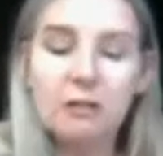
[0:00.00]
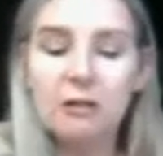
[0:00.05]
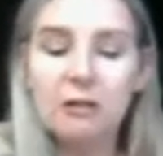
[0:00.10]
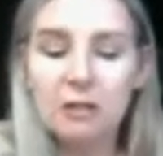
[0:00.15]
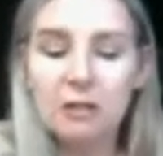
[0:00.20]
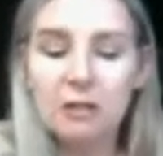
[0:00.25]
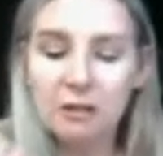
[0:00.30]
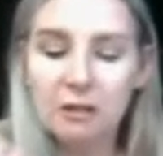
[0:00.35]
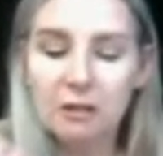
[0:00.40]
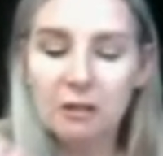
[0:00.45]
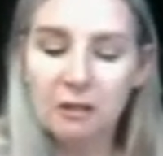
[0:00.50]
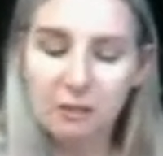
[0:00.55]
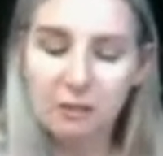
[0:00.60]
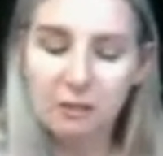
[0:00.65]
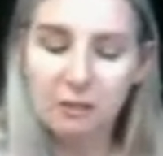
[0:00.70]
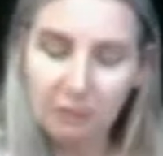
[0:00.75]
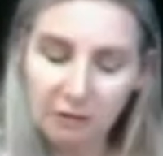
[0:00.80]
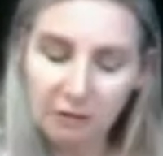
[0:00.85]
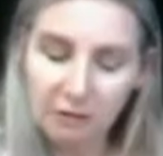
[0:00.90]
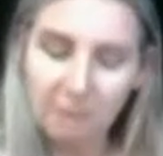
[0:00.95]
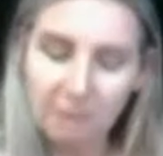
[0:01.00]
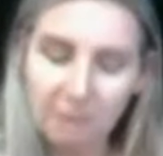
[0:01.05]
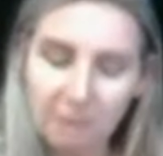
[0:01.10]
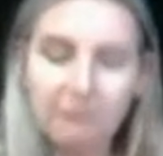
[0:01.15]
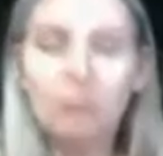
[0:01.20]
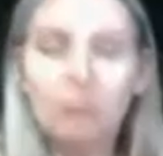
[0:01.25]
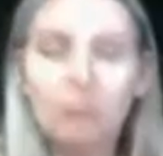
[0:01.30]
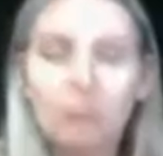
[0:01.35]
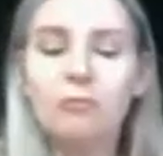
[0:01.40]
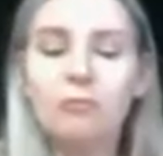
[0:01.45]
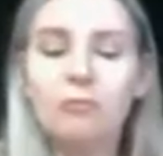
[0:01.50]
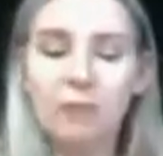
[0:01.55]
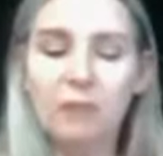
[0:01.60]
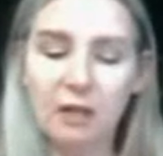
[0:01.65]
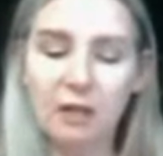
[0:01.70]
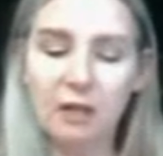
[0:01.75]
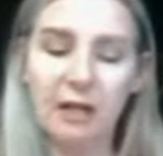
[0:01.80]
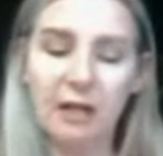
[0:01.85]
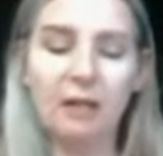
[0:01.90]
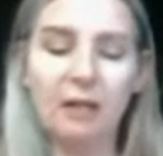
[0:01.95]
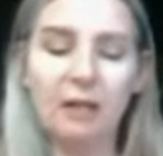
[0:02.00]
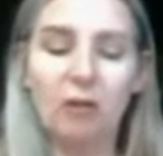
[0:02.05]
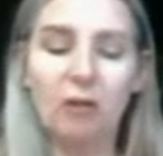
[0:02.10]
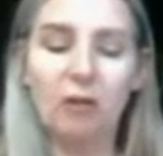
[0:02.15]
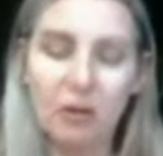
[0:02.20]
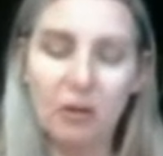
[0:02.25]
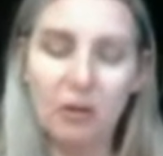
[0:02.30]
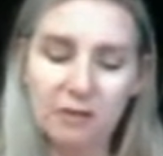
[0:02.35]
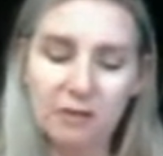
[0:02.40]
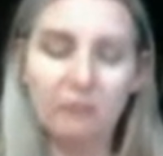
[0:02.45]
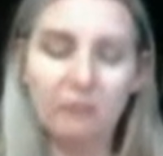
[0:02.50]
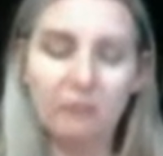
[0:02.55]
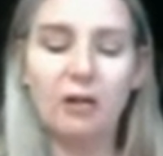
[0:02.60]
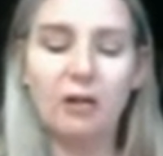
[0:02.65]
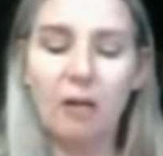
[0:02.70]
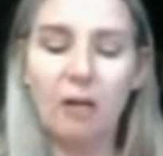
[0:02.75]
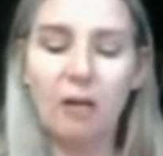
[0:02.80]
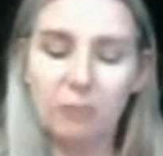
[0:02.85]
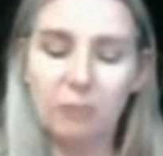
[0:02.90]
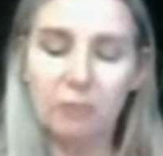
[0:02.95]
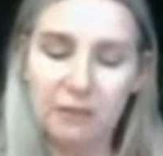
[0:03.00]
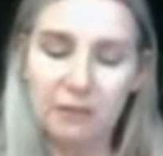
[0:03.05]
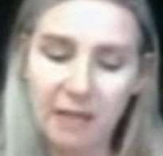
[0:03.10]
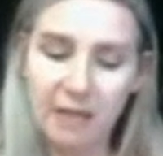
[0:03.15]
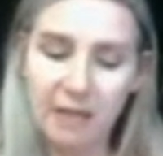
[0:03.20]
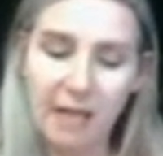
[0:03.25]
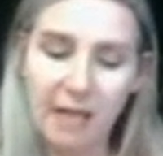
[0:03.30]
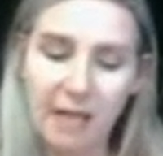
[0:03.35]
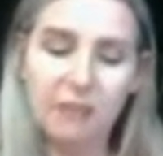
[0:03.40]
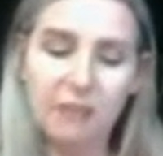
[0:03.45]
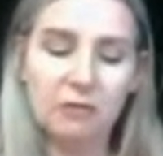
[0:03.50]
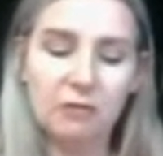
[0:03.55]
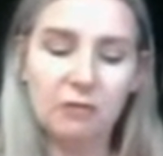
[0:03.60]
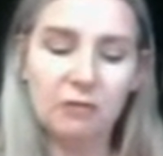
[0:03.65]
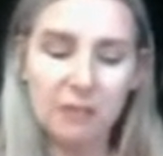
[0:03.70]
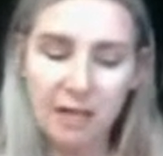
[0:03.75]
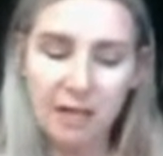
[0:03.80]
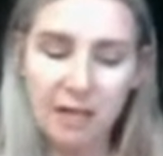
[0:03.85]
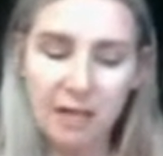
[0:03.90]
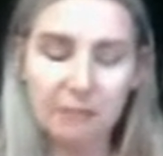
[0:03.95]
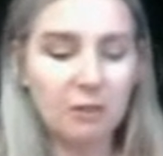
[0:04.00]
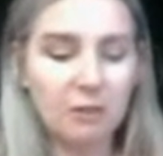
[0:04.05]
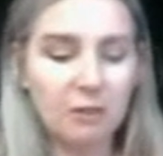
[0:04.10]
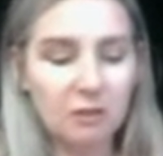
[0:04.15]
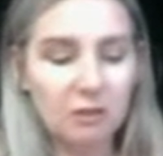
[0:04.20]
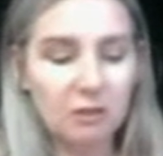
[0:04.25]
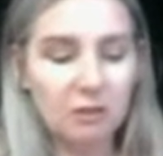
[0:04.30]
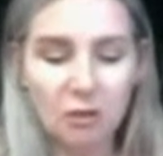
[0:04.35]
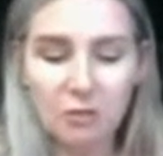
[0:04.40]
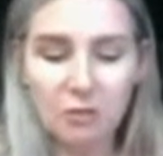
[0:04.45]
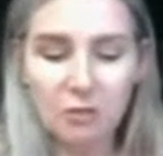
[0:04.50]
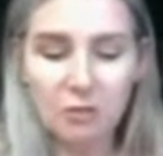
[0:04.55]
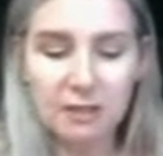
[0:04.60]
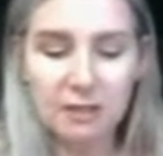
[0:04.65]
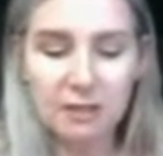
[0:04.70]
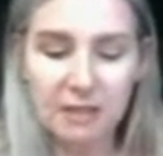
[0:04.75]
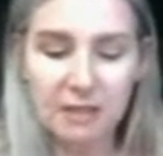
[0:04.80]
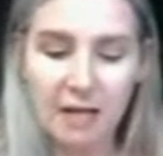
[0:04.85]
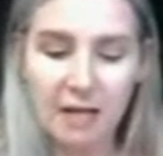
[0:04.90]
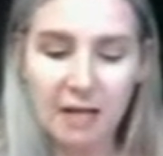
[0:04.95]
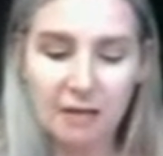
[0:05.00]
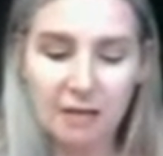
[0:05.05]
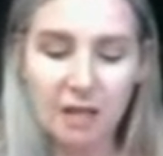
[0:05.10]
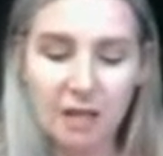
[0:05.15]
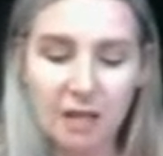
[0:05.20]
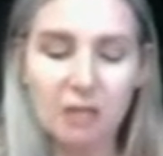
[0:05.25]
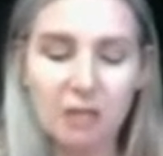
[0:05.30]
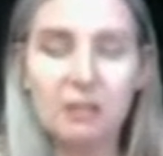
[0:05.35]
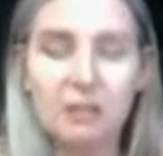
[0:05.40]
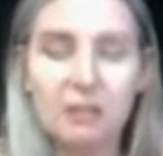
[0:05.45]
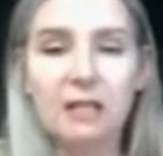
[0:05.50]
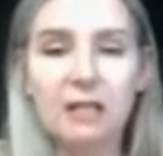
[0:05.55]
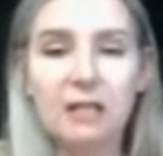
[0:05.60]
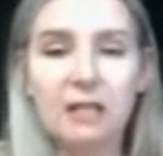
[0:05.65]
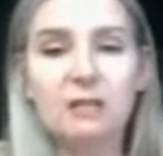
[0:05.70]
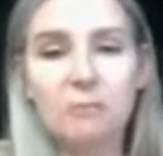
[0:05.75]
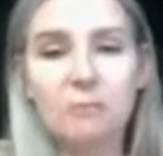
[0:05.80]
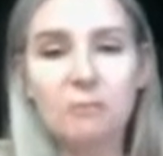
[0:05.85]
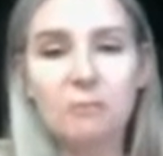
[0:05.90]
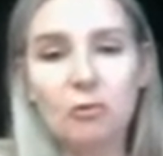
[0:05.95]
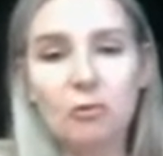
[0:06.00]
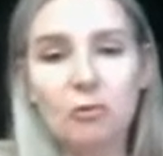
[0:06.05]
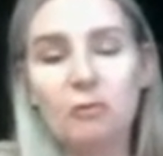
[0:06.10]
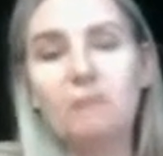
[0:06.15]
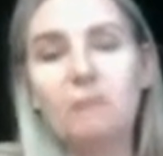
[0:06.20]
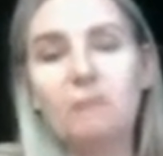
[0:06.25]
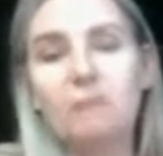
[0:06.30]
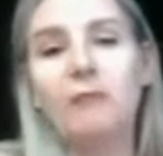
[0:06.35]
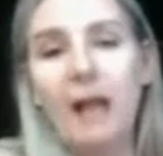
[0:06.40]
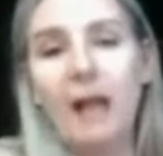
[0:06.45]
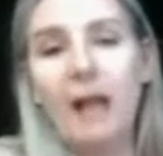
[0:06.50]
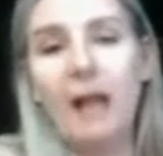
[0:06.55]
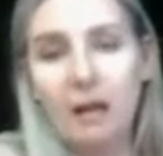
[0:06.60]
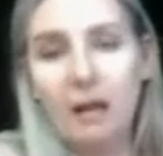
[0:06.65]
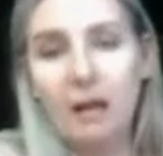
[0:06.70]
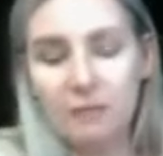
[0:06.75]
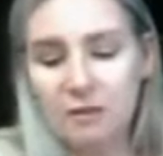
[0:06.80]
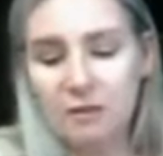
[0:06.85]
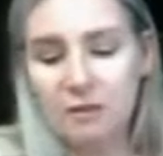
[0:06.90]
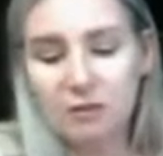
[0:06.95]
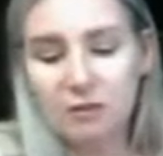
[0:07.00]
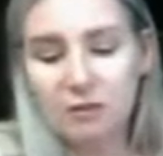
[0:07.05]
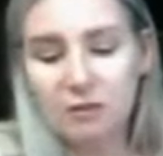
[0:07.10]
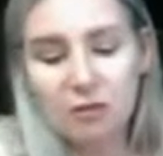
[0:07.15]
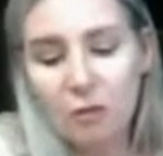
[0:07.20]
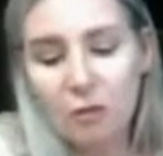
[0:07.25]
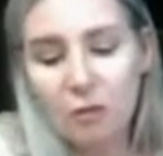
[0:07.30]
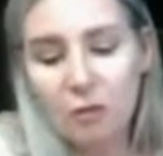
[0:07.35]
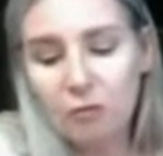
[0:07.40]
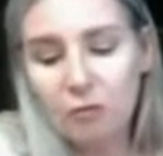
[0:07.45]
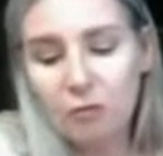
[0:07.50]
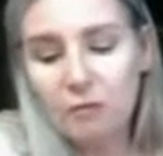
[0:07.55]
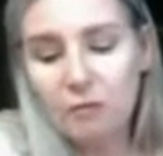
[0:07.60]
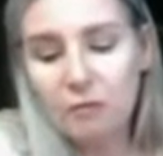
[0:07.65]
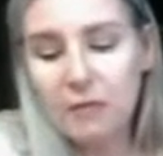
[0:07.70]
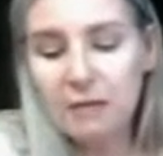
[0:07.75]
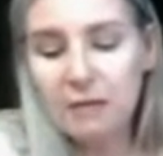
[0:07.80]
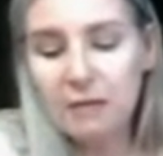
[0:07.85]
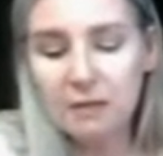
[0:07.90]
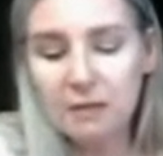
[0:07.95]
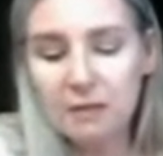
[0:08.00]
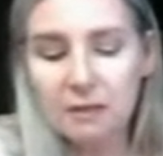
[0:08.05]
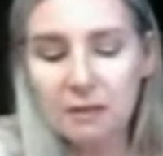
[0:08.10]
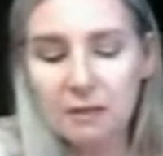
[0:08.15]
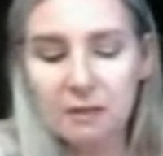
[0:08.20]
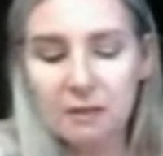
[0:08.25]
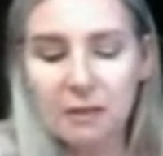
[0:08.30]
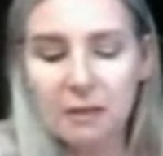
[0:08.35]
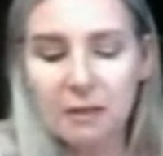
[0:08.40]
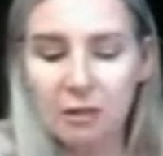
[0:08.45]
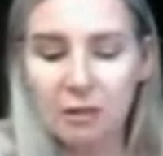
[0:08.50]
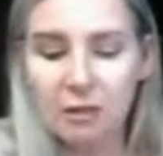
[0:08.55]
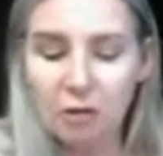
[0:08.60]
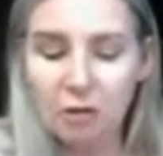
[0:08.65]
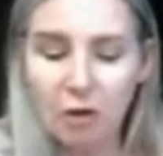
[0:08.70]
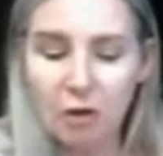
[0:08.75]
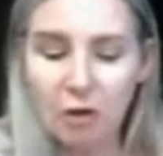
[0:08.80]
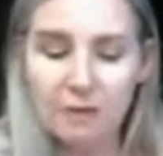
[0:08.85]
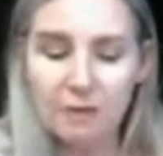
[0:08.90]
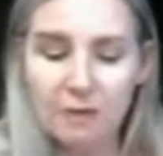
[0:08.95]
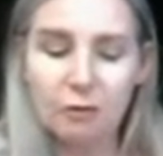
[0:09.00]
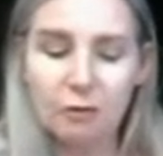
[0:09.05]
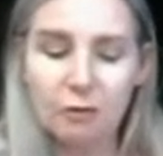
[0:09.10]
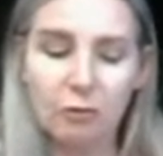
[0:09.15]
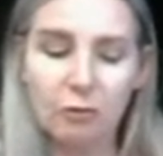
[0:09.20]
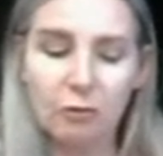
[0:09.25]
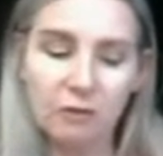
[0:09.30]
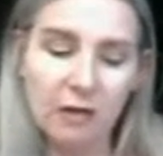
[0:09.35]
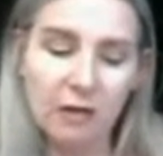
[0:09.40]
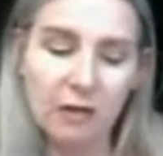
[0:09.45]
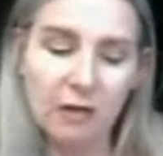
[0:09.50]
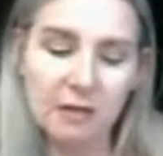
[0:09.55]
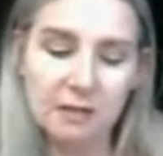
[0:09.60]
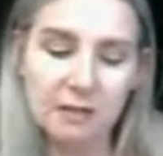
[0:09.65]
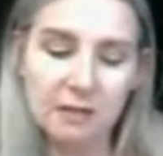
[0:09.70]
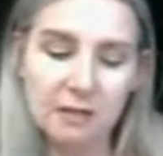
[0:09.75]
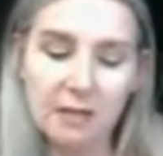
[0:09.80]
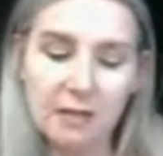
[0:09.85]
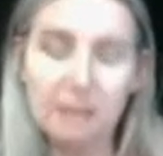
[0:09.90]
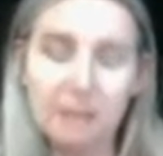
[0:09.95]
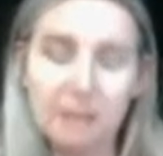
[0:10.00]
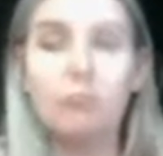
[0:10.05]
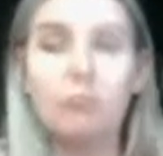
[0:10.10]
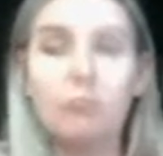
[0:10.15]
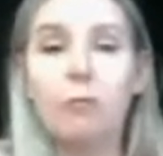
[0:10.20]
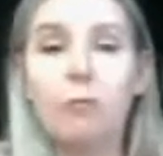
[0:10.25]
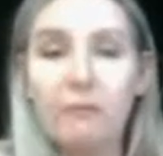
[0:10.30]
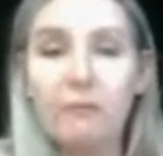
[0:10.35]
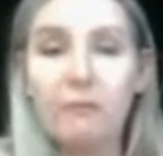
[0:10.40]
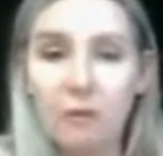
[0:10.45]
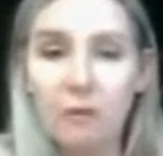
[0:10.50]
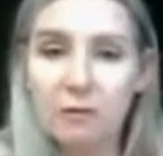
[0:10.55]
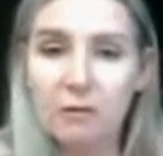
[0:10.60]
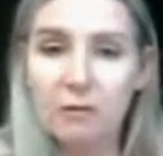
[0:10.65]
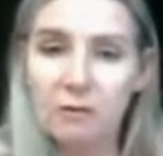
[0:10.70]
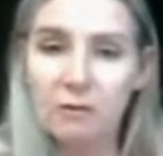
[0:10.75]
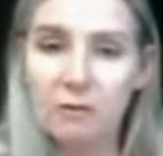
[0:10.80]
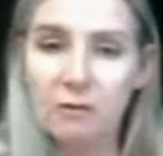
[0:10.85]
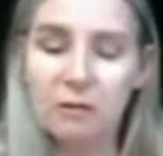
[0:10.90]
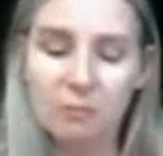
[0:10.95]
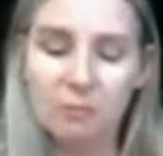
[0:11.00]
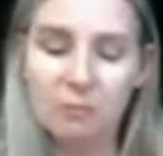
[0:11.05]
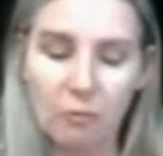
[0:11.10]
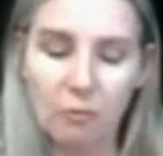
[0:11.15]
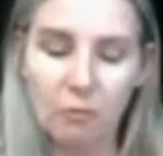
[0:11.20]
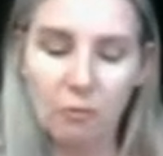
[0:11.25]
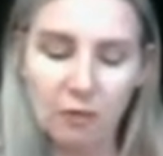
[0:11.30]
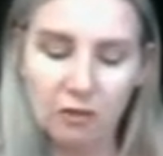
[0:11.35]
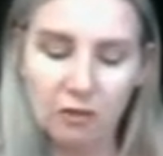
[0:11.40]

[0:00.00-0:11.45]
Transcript: can feel really at a loss for a couple of days, 3 days, but you don't want to stay there. You need to move out of this because you don't want to repeat this. And as Law of Attraction says, what we focus on is what we